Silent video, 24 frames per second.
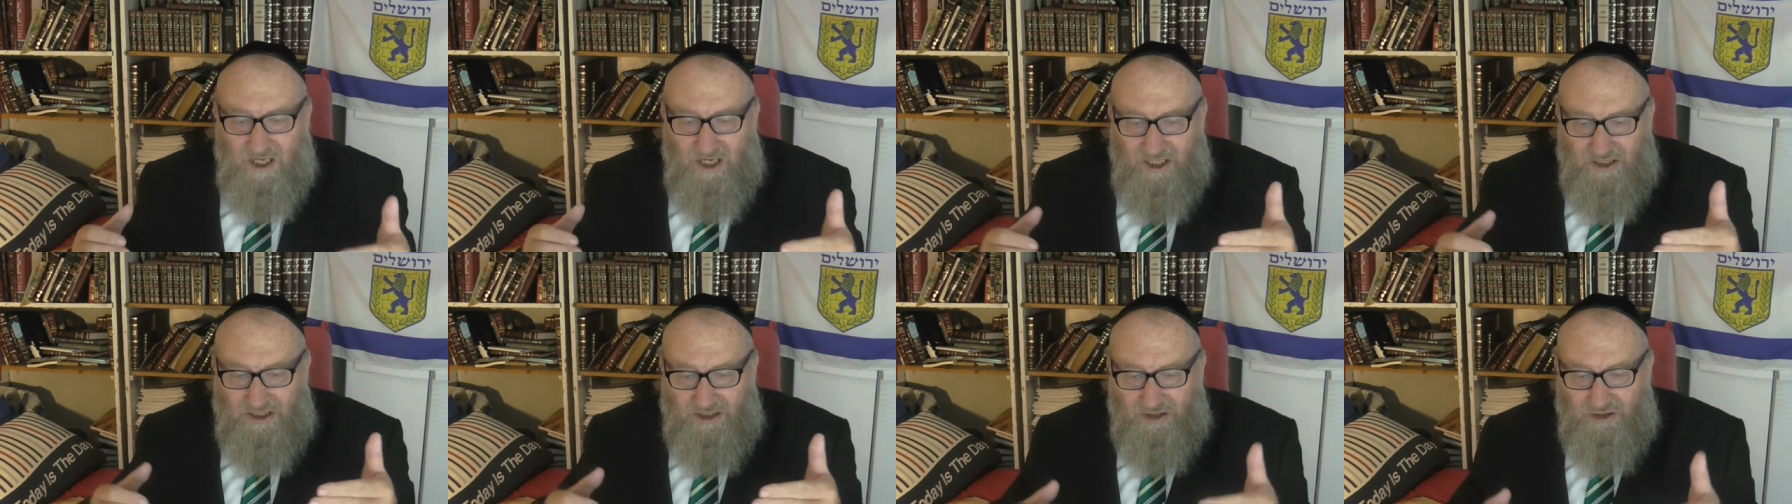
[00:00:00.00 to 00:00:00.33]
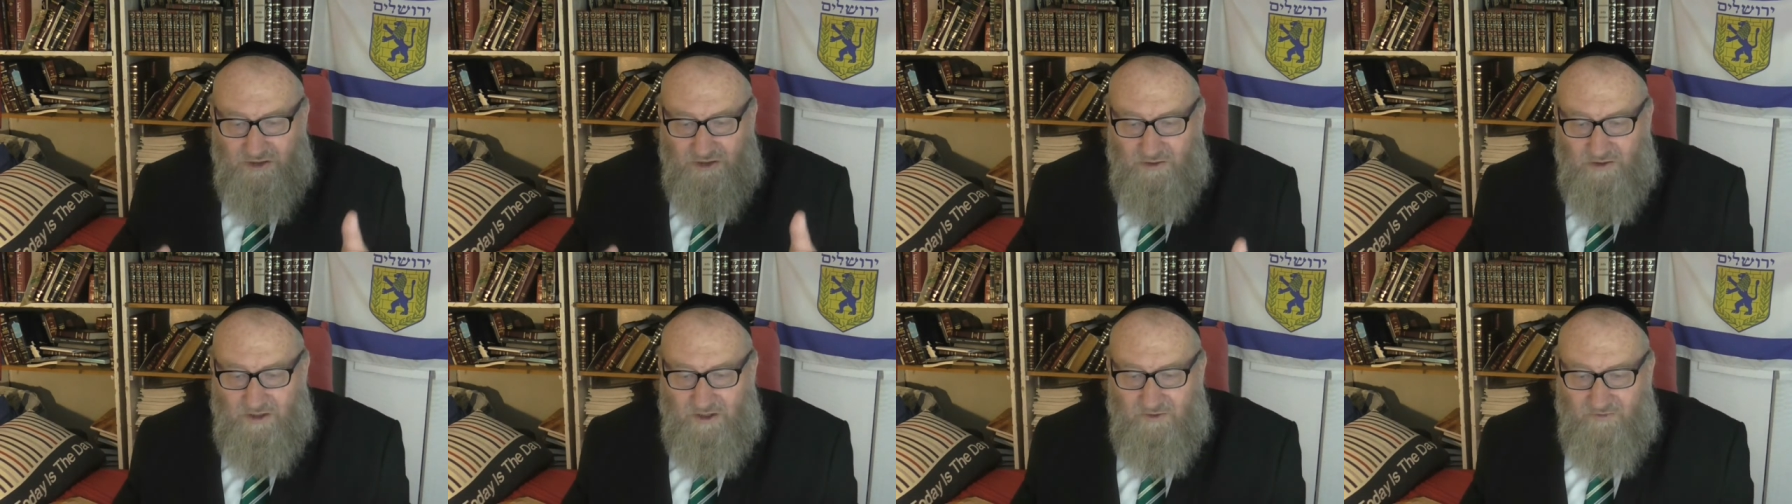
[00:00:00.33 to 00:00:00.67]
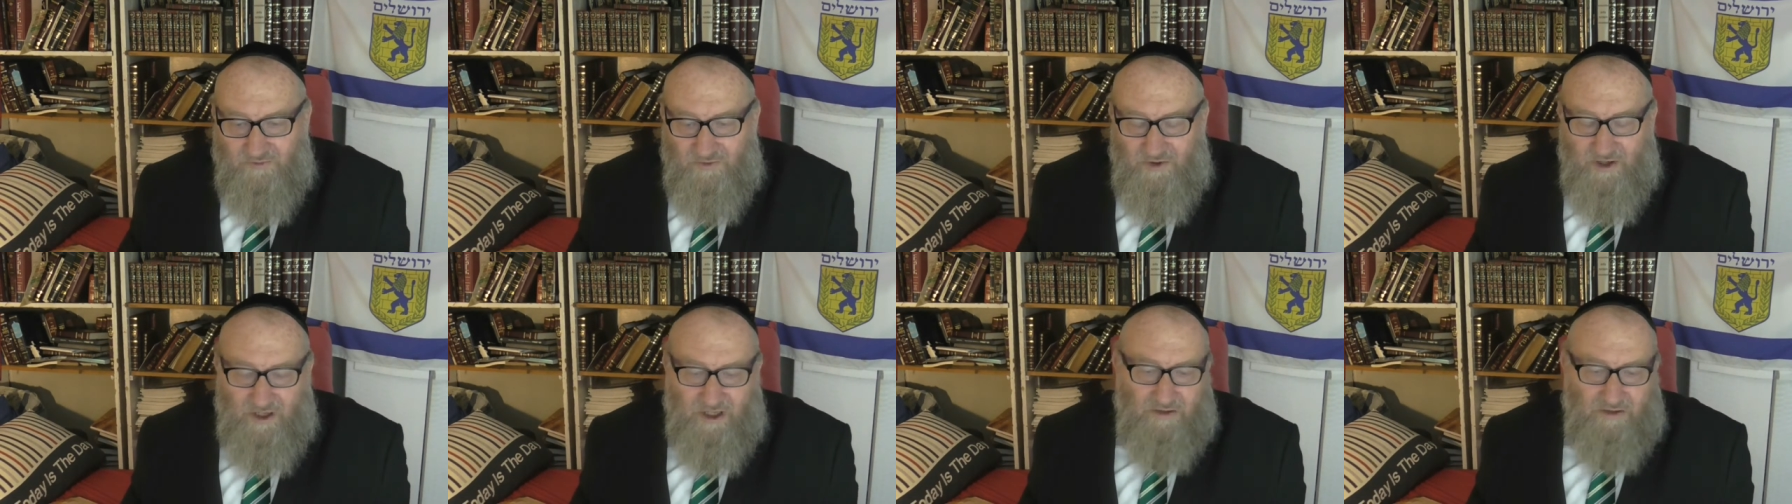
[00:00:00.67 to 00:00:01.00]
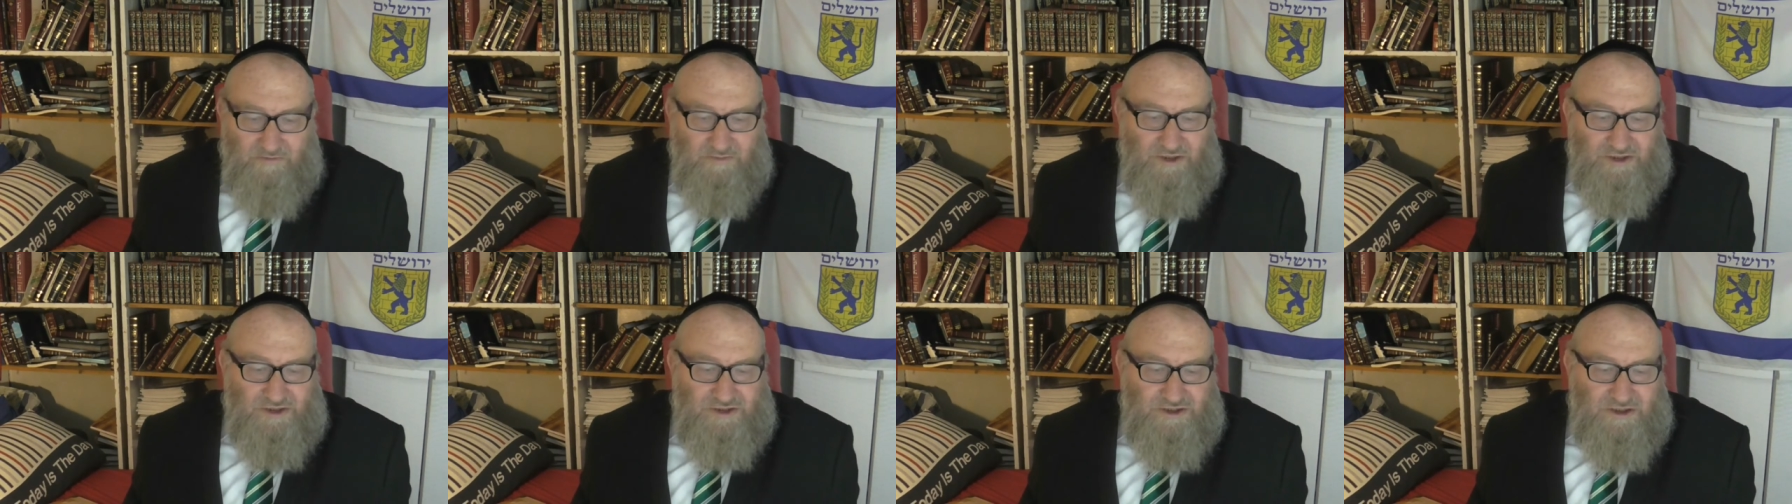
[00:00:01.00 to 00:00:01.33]
in a new
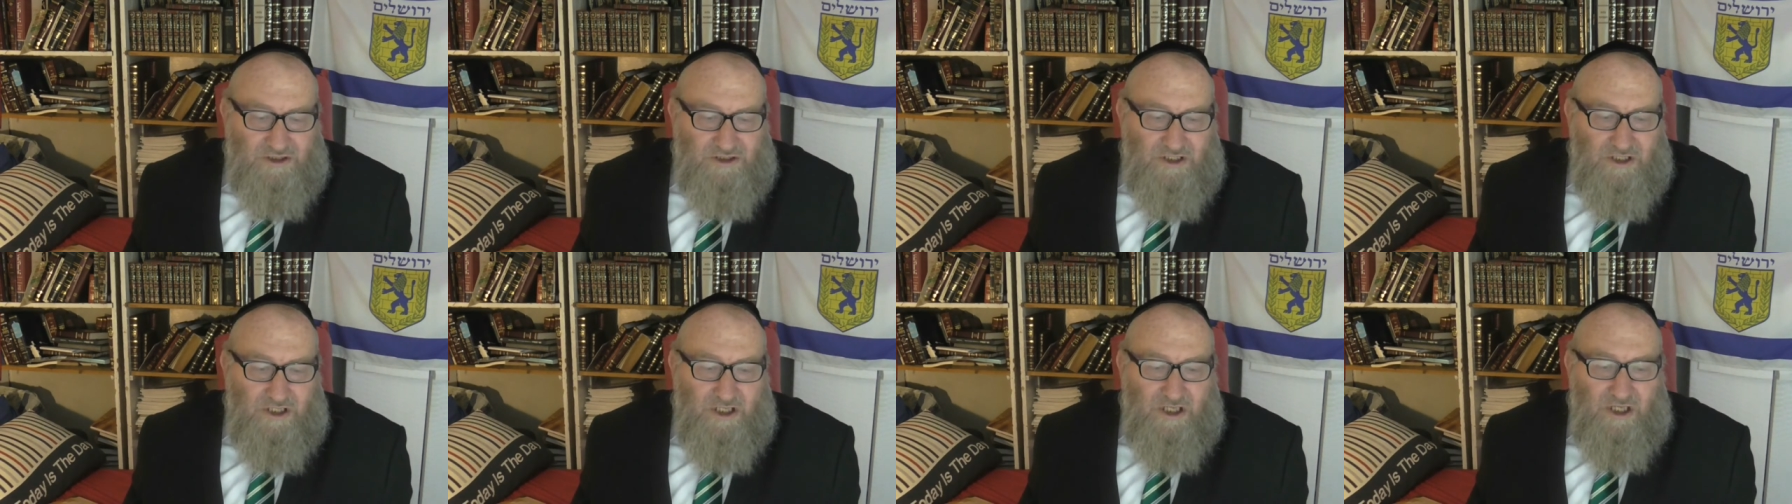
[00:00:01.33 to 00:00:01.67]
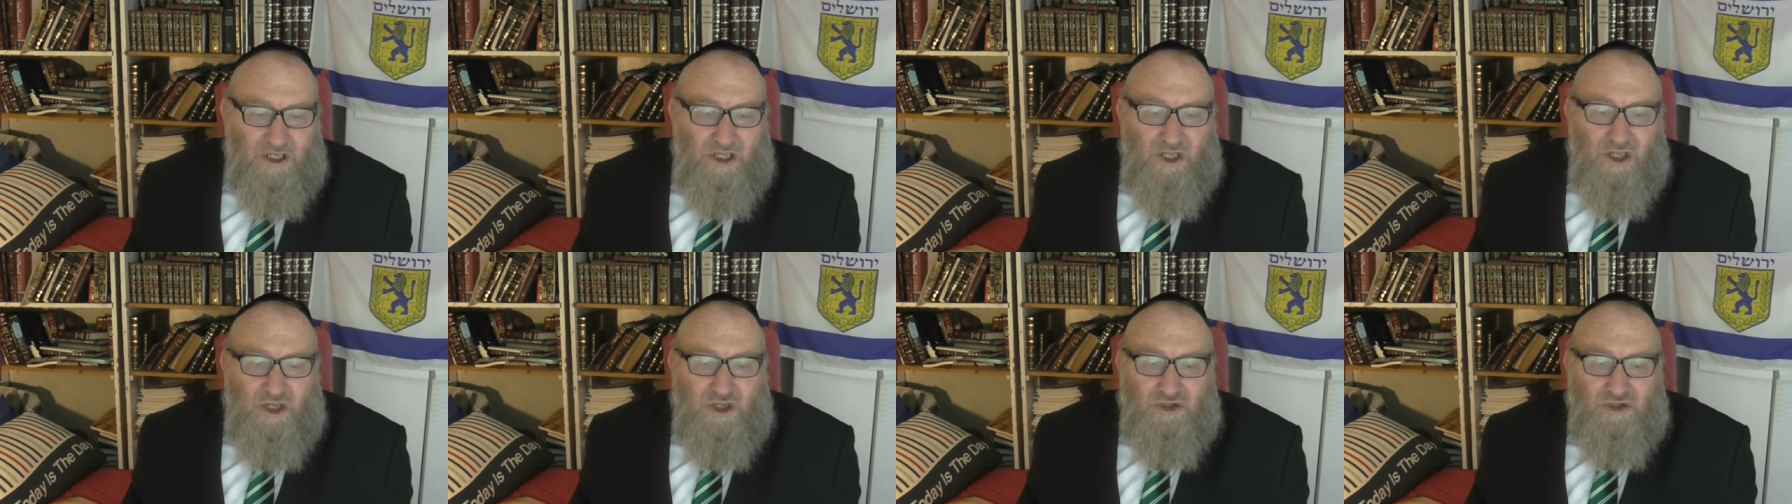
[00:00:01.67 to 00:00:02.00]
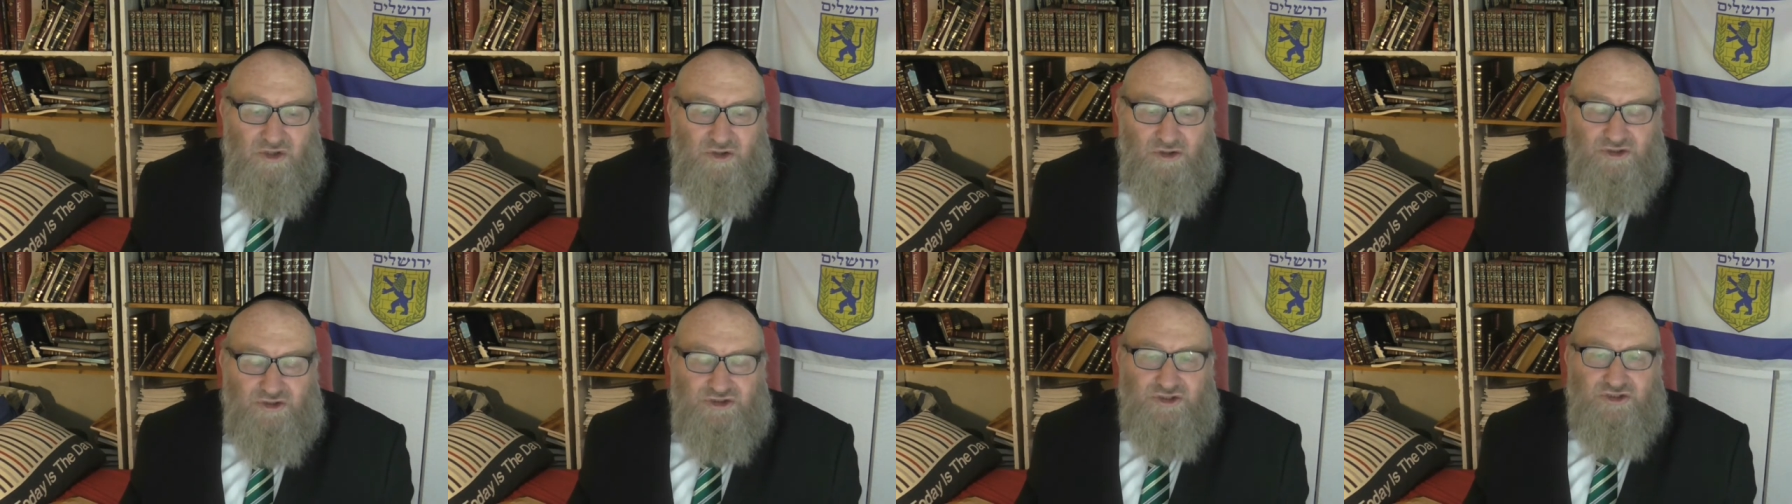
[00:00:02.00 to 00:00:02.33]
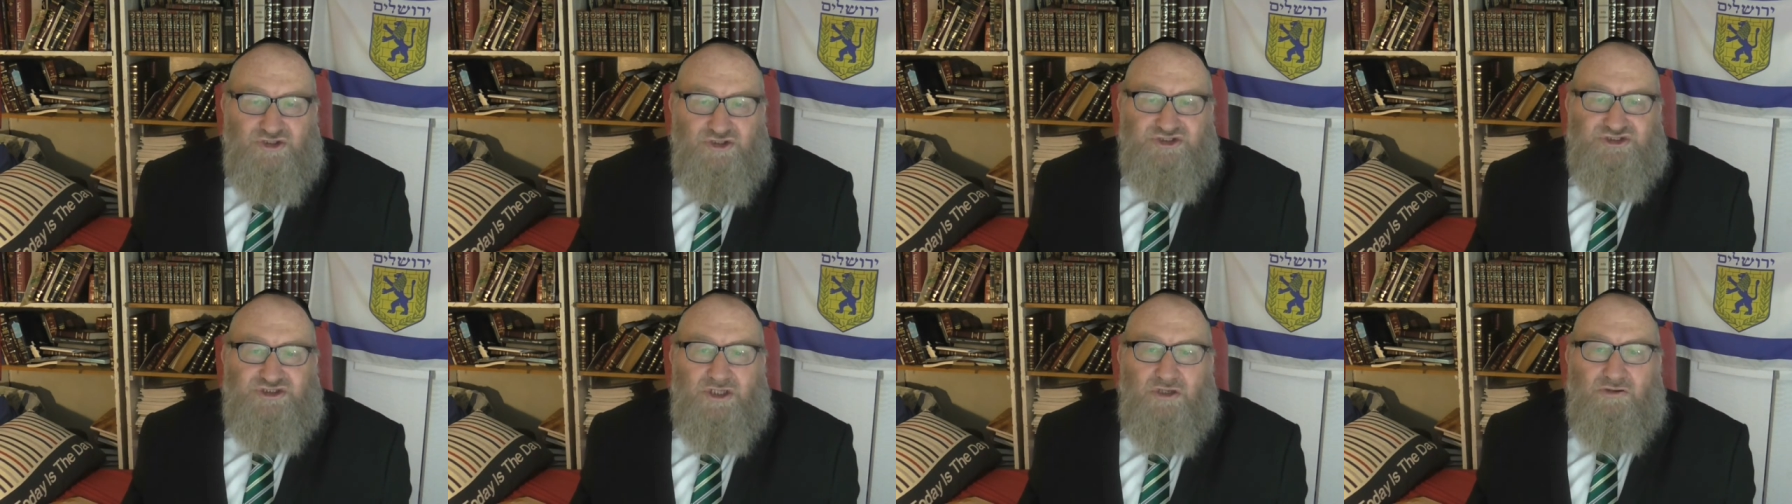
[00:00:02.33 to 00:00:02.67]
environment could
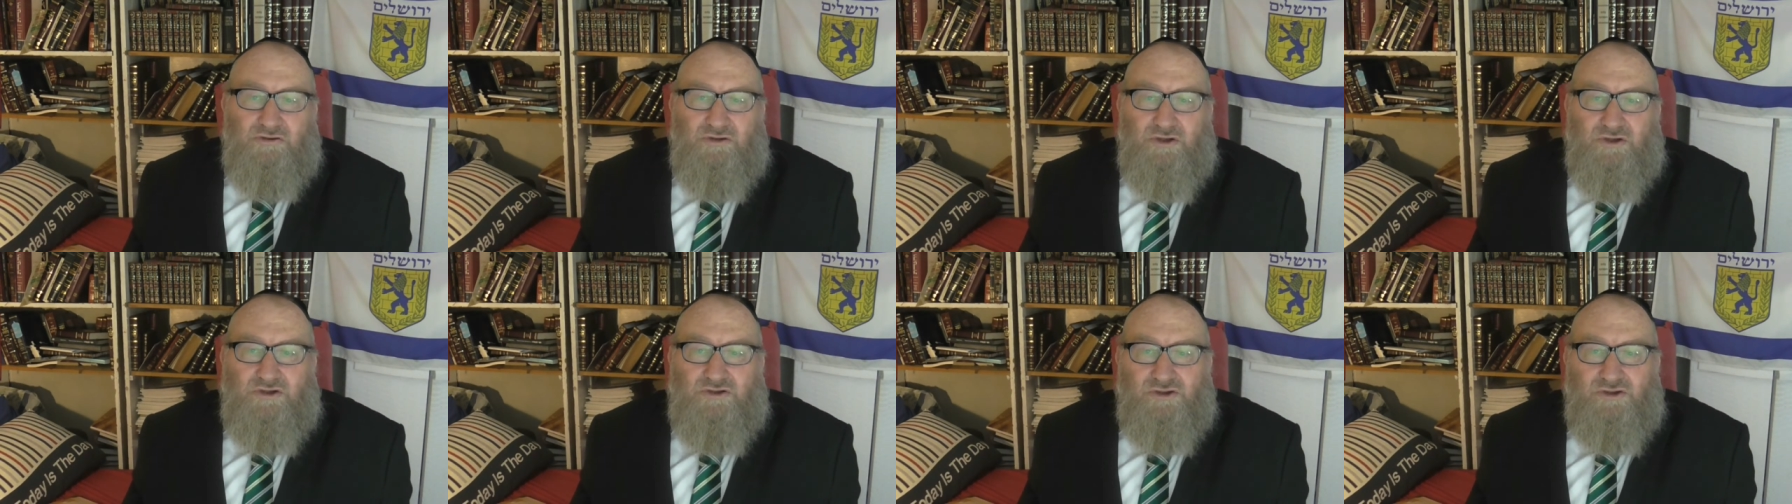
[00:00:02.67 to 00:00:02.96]
do so,